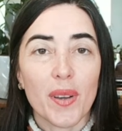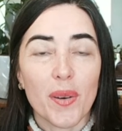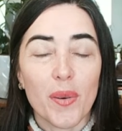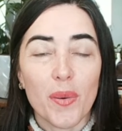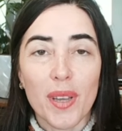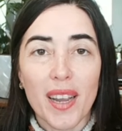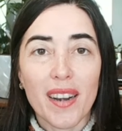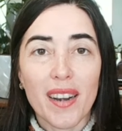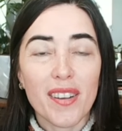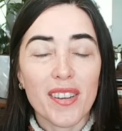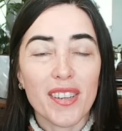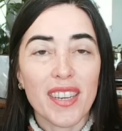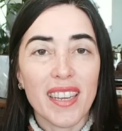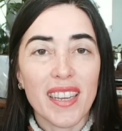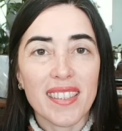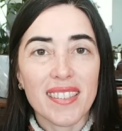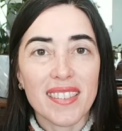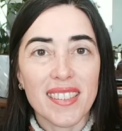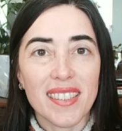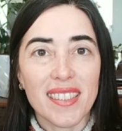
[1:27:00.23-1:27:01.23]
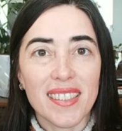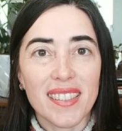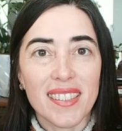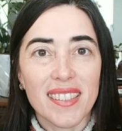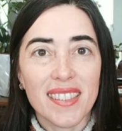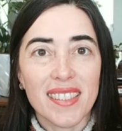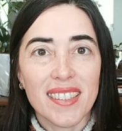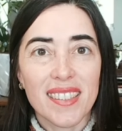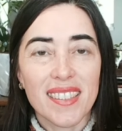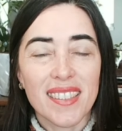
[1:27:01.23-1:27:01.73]
We are connected.
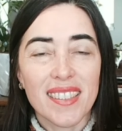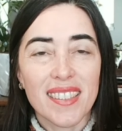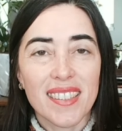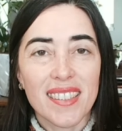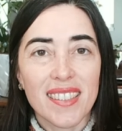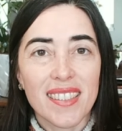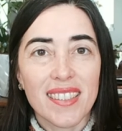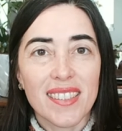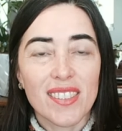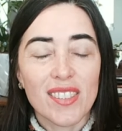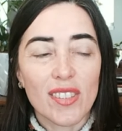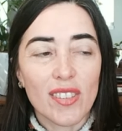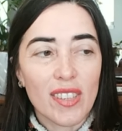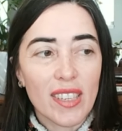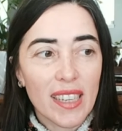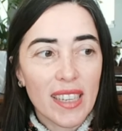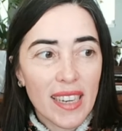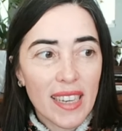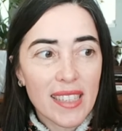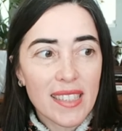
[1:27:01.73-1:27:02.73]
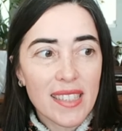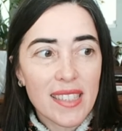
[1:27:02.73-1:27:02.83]
So can I